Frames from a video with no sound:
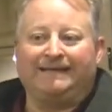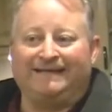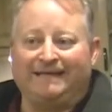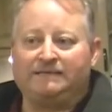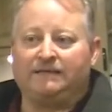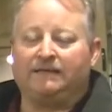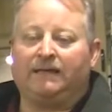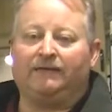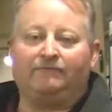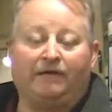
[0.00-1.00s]
Yes, it
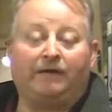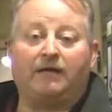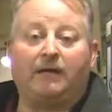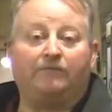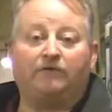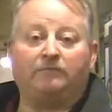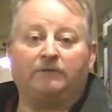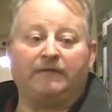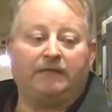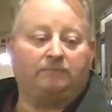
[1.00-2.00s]
can very
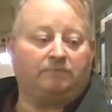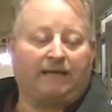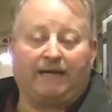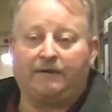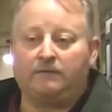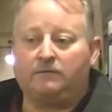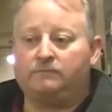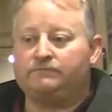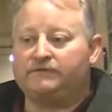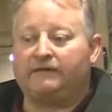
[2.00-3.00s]
comfortably
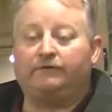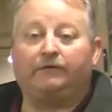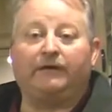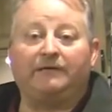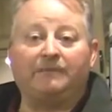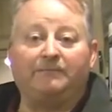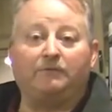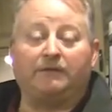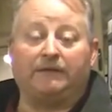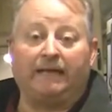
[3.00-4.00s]
handle 7 or 8
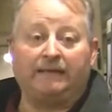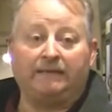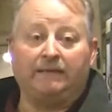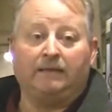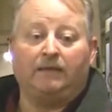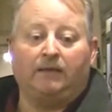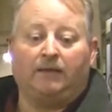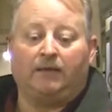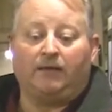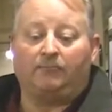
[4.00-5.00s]
people at night,
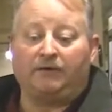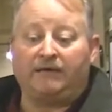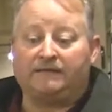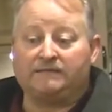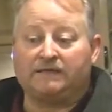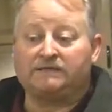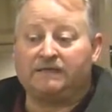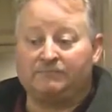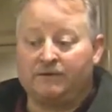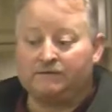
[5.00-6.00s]
but it has 6
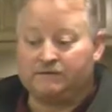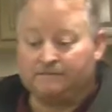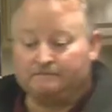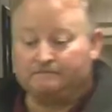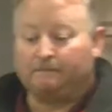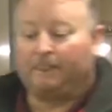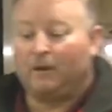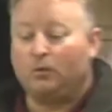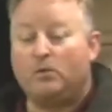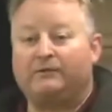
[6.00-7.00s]
seat belts.
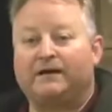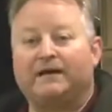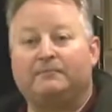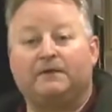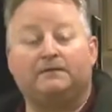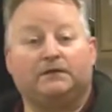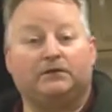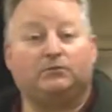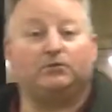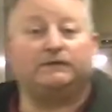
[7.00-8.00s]
We recommend that
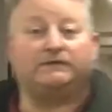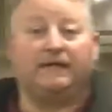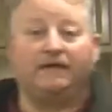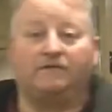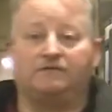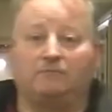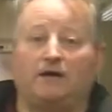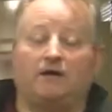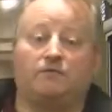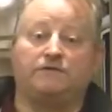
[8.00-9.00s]
you only take this
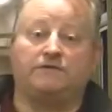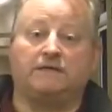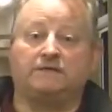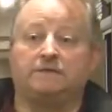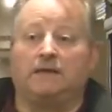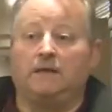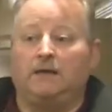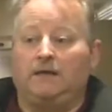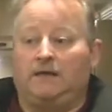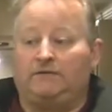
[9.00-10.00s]
model with 6.
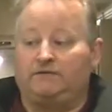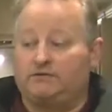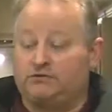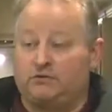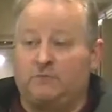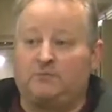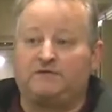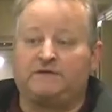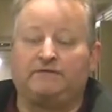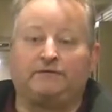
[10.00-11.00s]
If you show up with
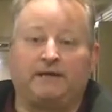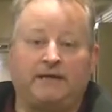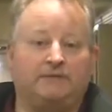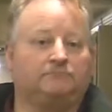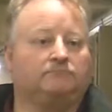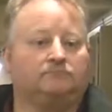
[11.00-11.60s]
7 or 8,